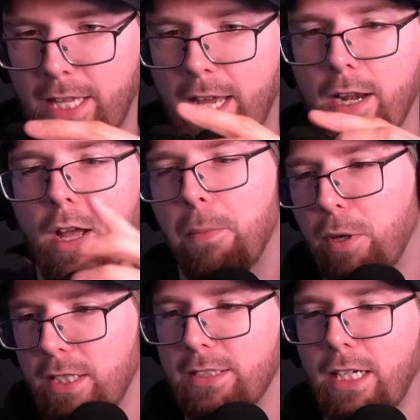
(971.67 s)
that,
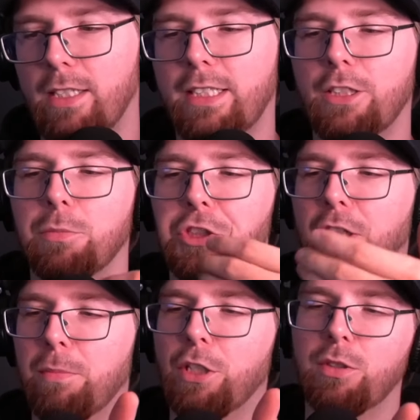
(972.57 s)
put it inside your tattoo
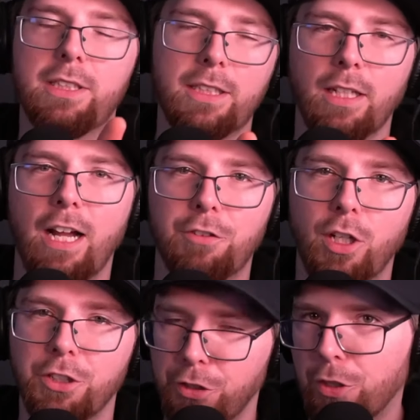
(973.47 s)
machine, but you would still have to
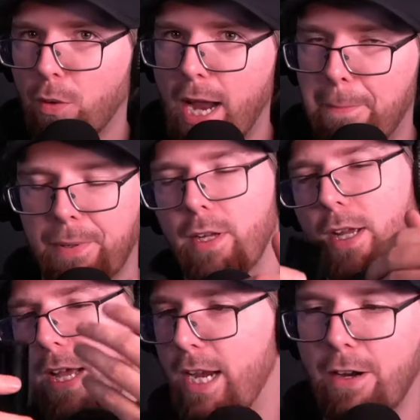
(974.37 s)
undo the wrap
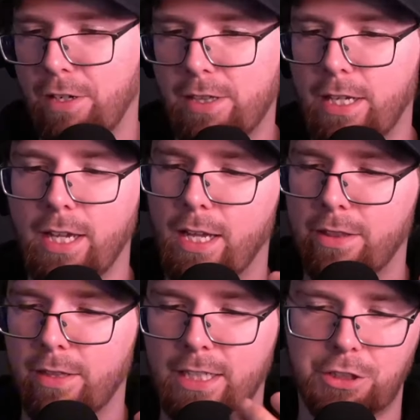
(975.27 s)
and everything,
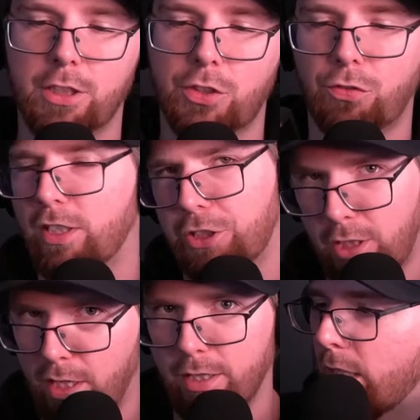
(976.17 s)
and that's just
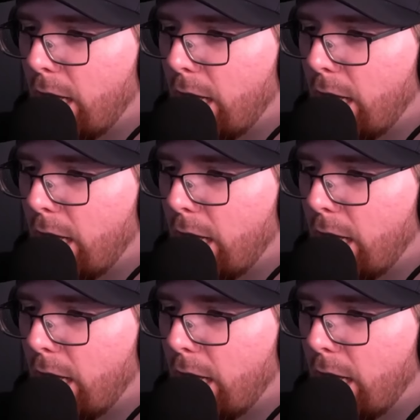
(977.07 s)
frustrating.